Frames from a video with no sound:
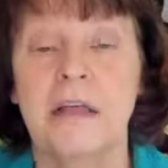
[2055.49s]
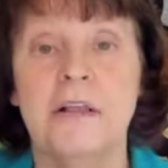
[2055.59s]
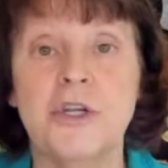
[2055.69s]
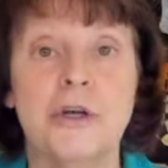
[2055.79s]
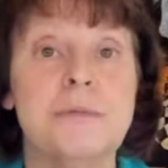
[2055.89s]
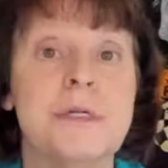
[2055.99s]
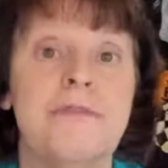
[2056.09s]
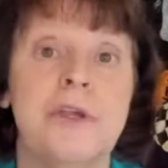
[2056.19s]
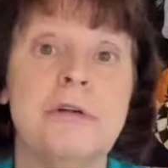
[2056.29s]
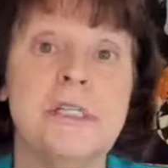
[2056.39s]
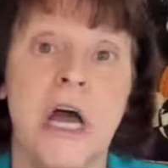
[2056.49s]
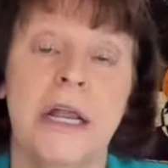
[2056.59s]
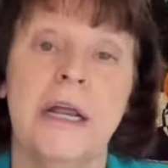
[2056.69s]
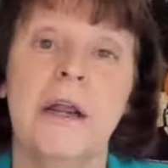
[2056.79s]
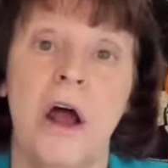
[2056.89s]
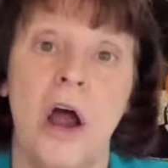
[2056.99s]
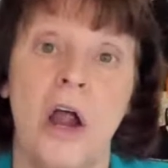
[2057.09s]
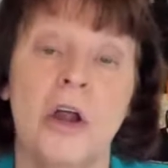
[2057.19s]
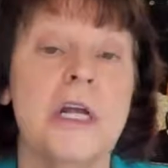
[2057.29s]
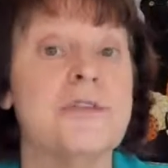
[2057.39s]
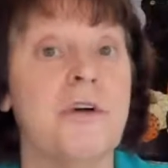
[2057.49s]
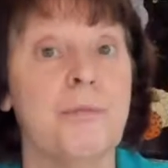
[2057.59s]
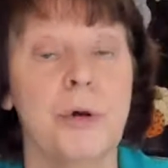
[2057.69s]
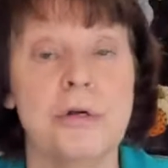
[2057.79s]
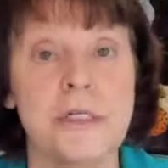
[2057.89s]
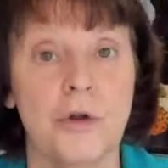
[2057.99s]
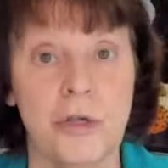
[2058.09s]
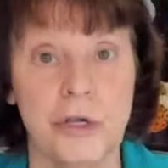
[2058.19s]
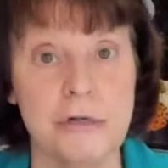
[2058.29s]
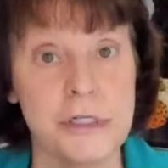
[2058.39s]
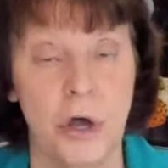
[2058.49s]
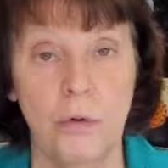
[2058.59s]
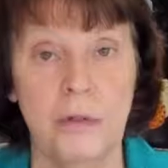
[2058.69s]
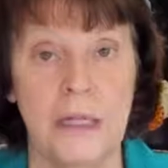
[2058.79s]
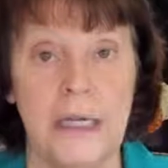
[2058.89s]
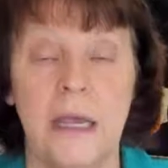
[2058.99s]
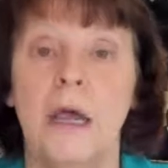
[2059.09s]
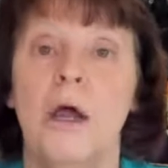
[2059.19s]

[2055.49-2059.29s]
the terms of use on it are, it's for personal use only,